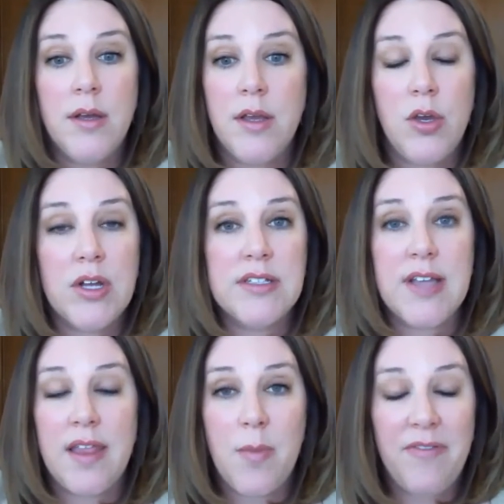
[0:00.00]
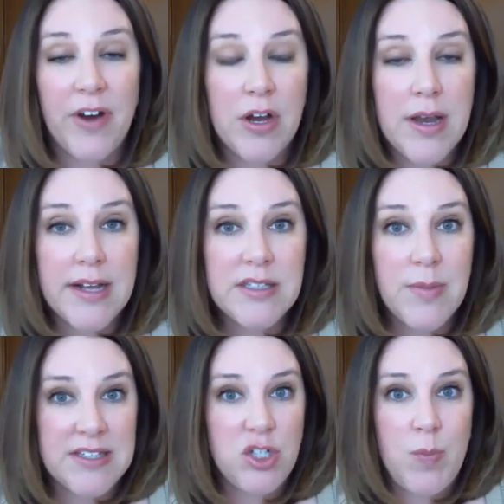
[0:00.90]
you could send them a very nice
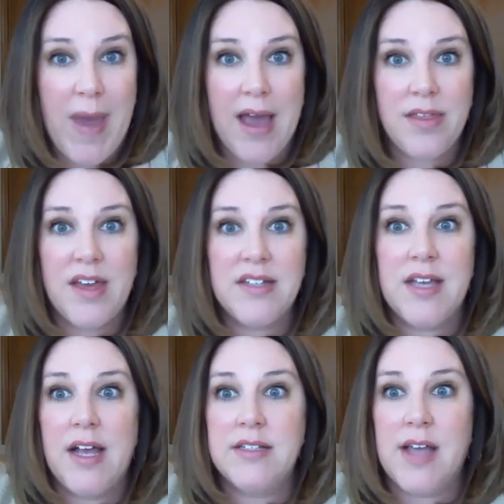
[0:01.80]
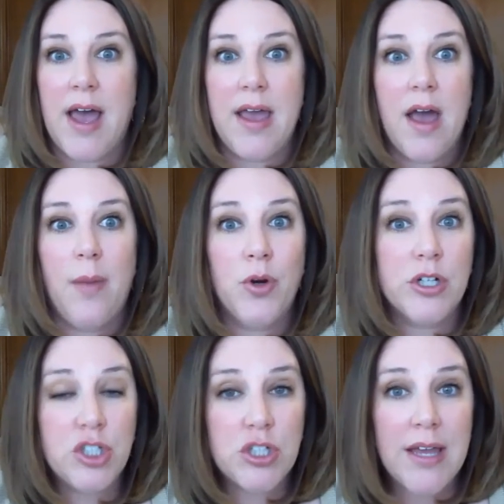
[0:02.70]
message back that says, "I
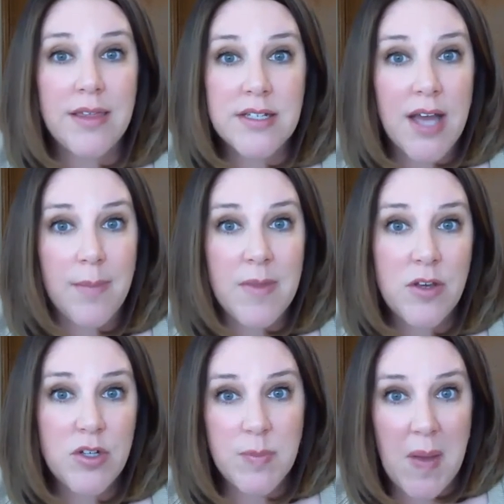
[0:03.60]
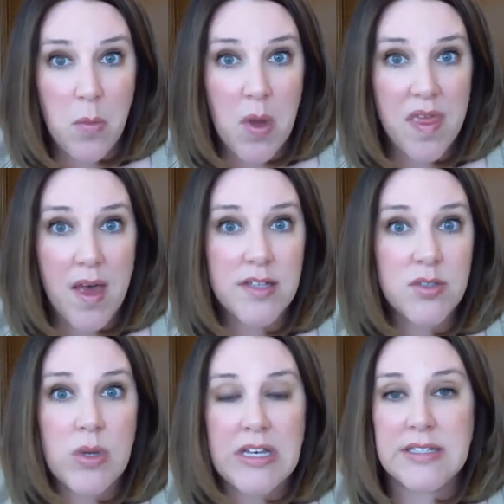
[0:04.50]
appreciate the time that you spent with
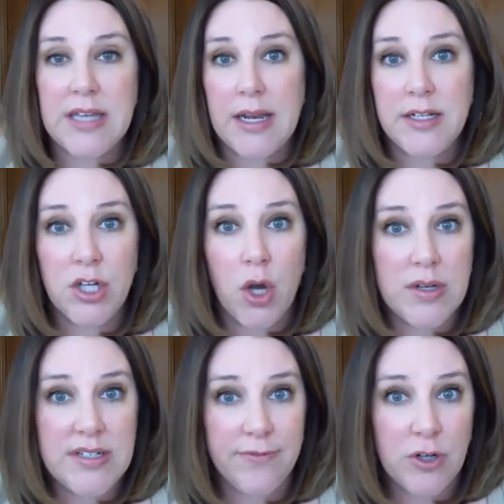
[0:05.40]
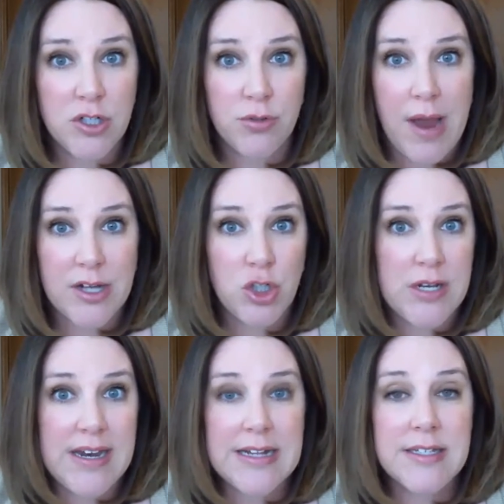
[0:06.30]
us. We decided to go a different
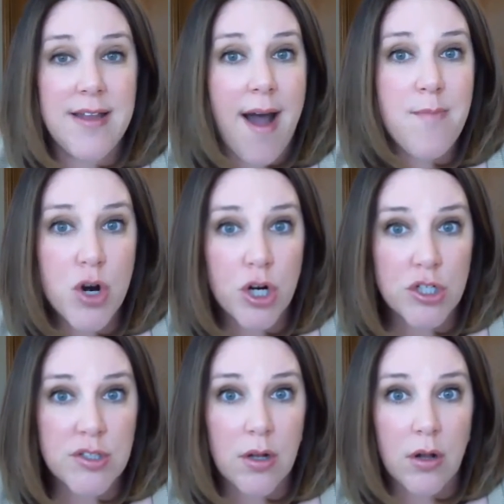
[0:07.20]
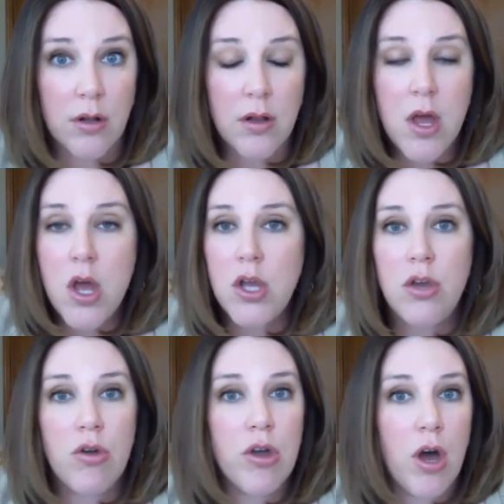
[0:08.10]
direction, and it's not personal."
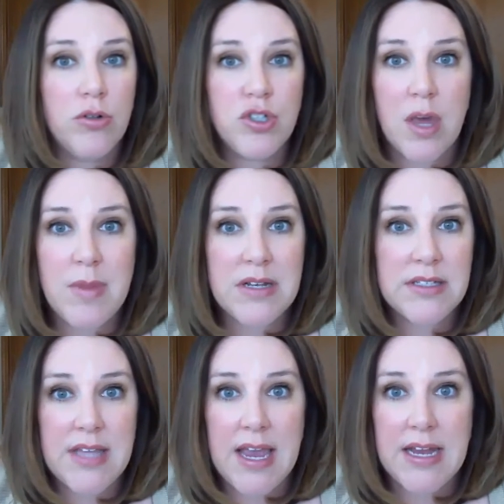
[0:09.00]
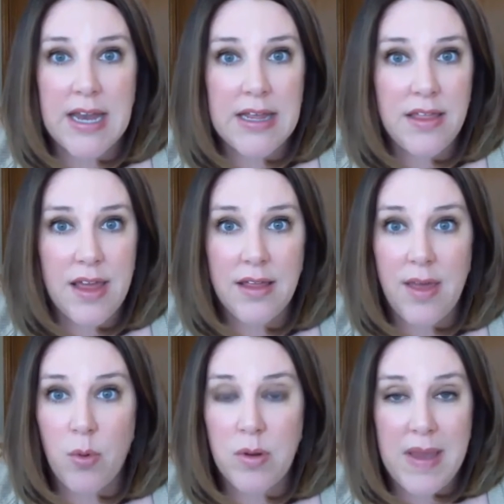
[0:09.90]
You can coach them into saying anything
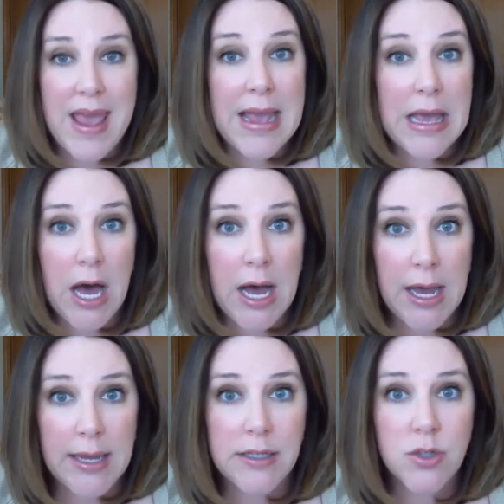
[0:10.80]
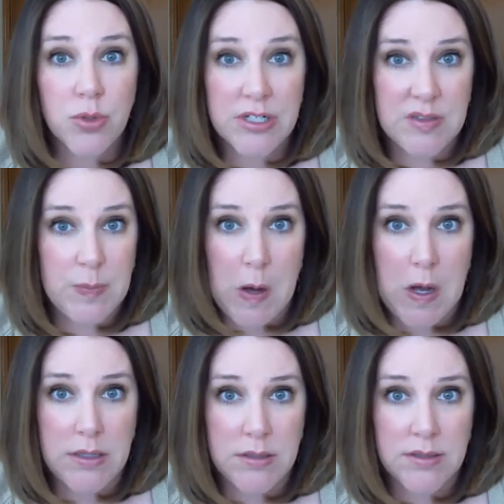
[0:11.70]
that would be a kind
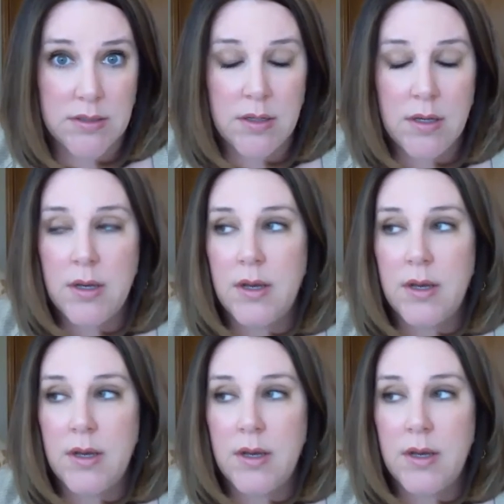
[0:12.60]
response.